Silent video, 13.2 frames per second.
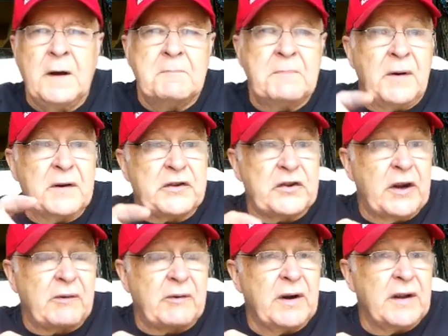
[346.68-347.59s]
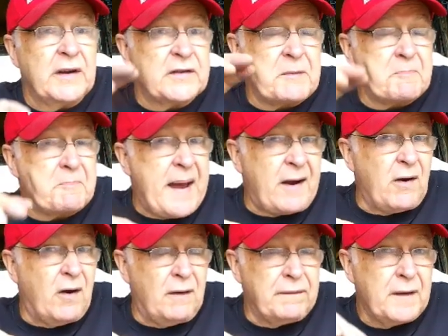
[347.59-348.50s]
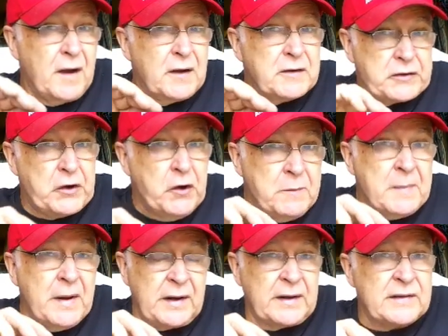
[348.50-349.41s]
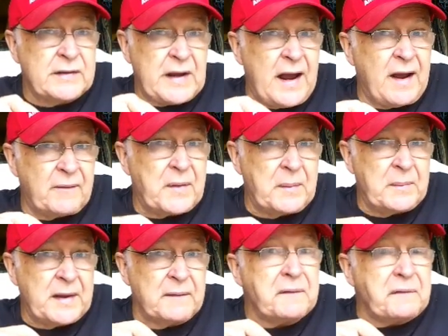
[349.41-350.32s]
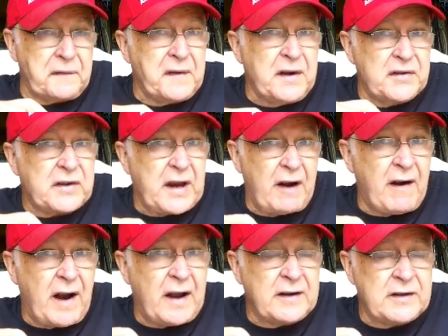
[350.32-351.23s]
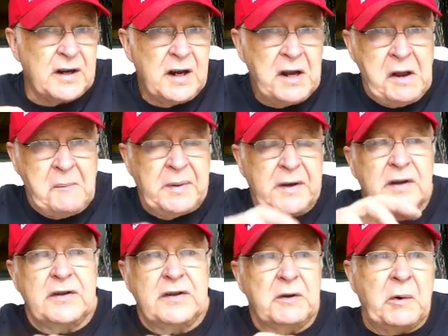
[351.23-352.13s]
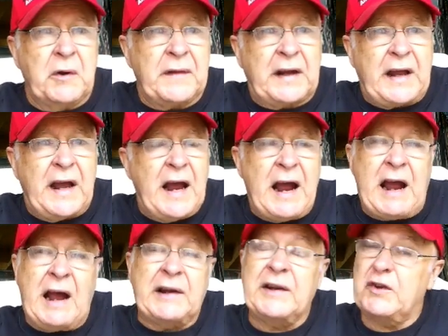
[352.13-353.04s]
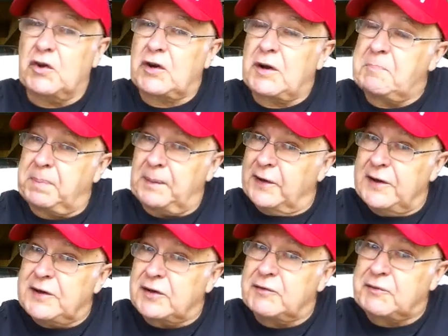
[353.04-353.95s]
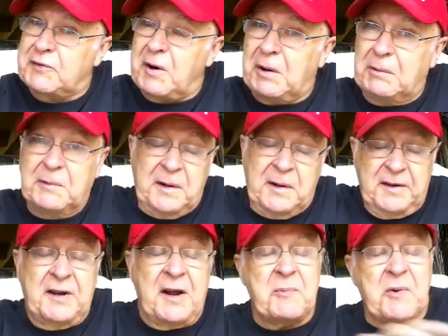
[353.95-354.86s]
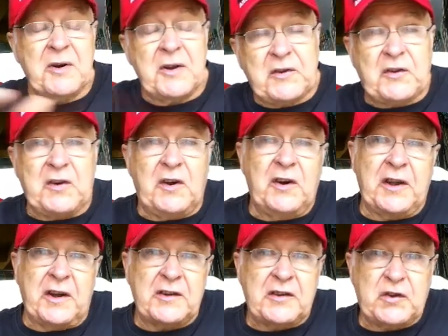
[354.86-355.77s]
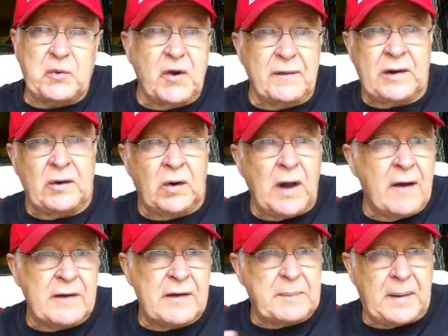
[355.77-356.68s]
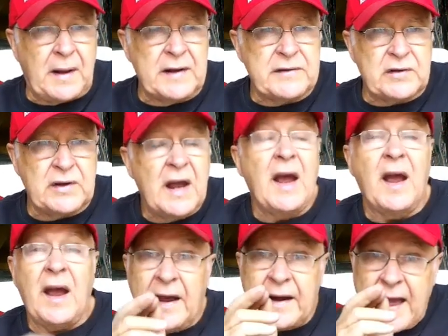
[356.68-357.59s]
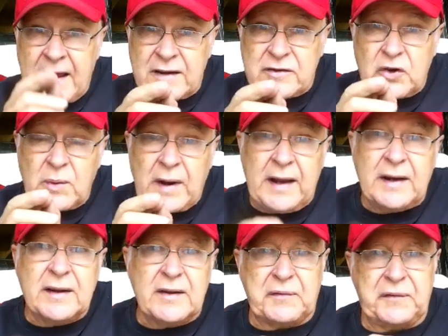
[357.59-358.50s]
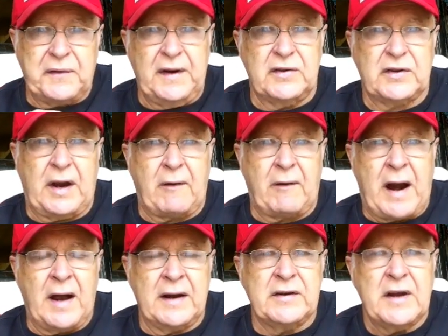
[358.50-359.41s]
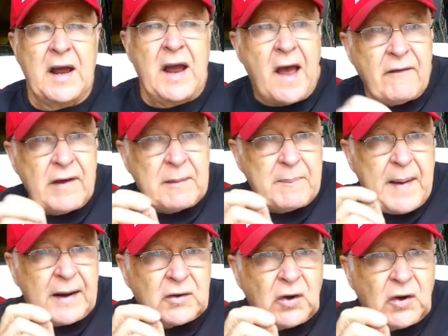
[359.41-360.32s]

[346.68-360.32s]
My secret is to back off 2 meters out from the finish garage, because you want the car under your complete control. You don't want it sliding and swerving all over the place. And as you enter the finish garage, having backed